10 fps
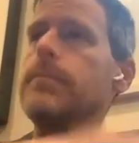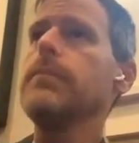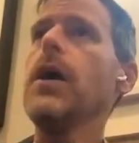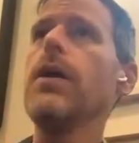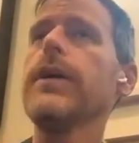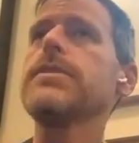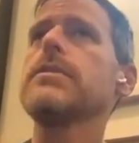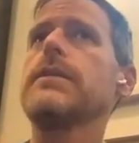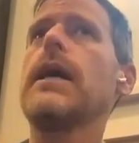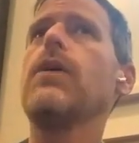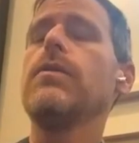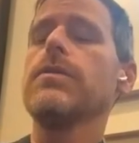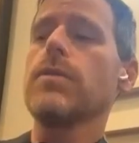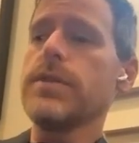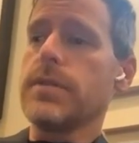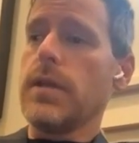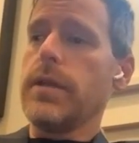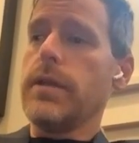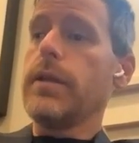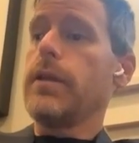no, that's how it was always
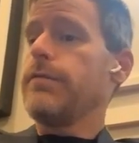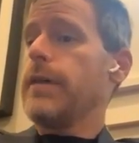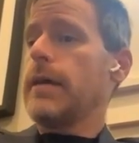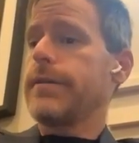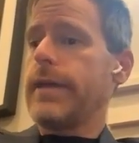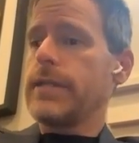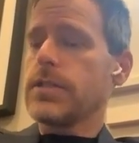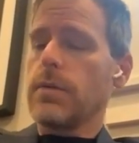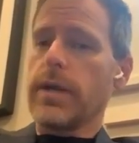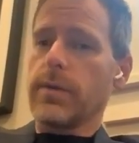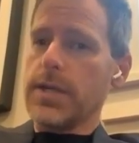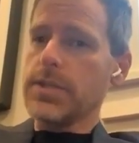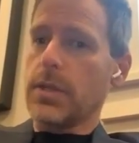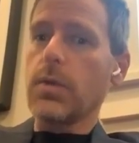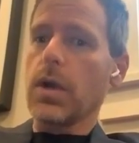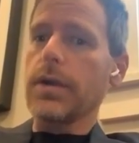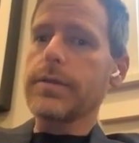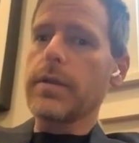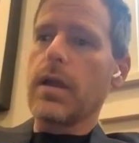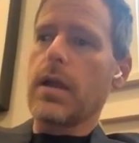done, and in fact, that's the way Rescue
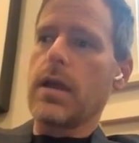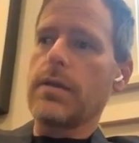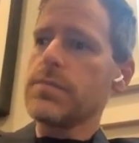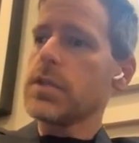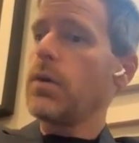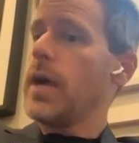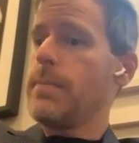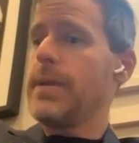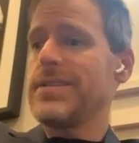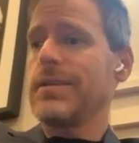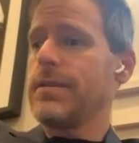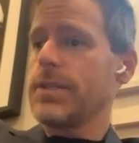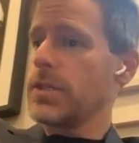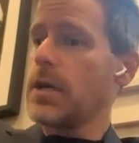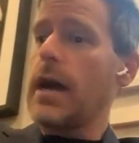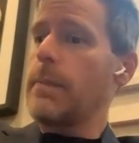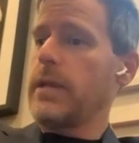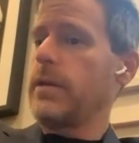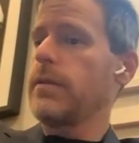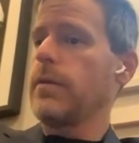worked. So I basically just
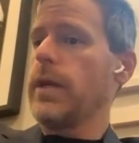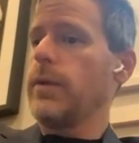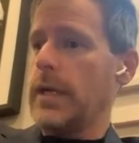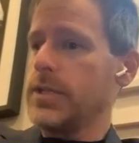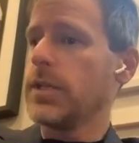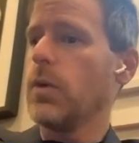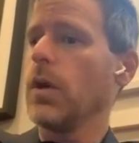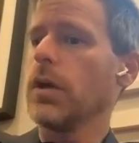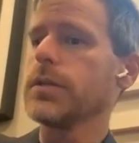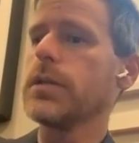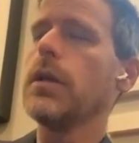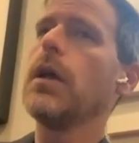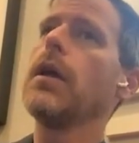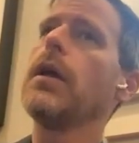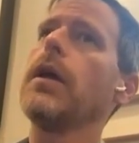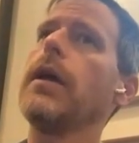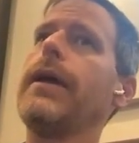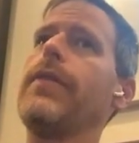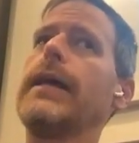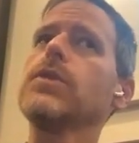copied the way Rescue worked,
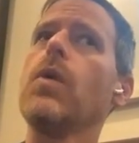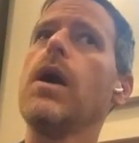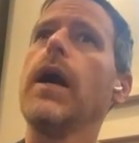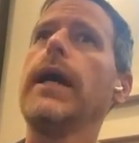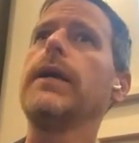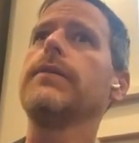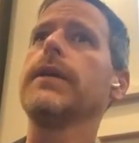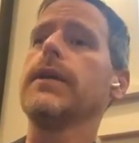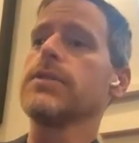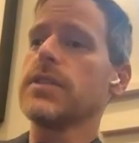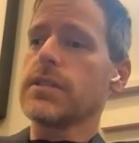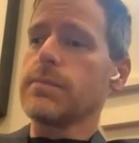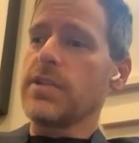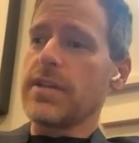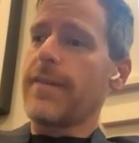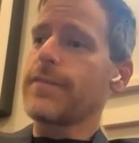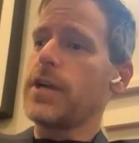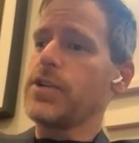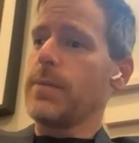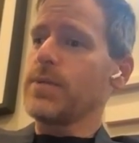and that's why 6 months
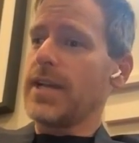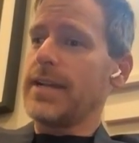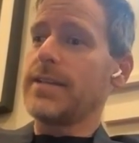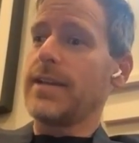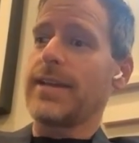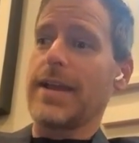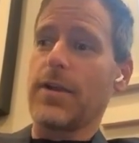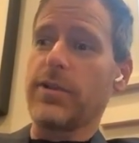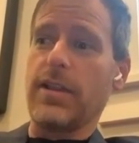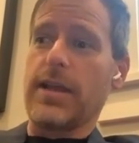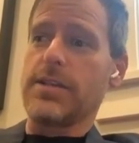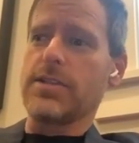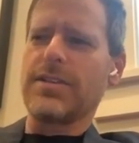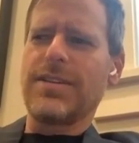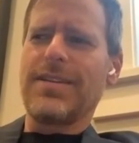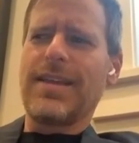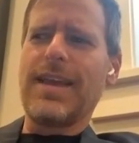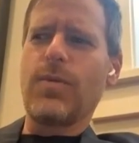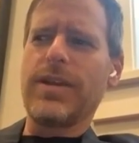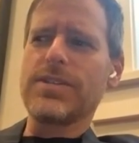after I shipped Sidekiq, and I realized,
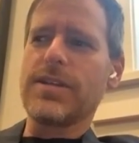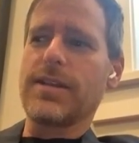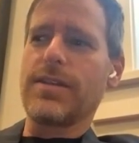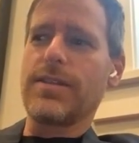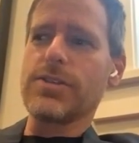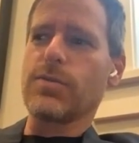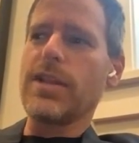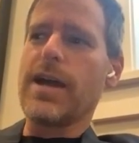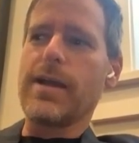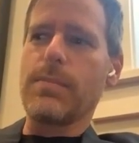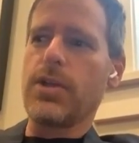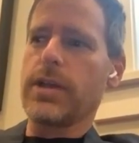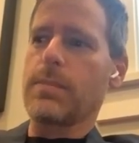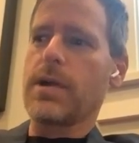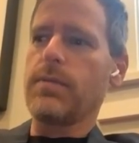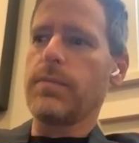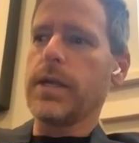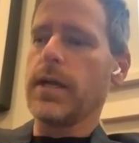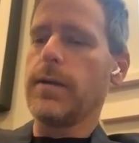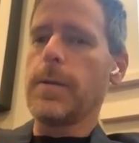hey, wait a second, there's a reliability problem
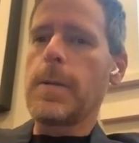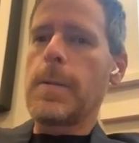here,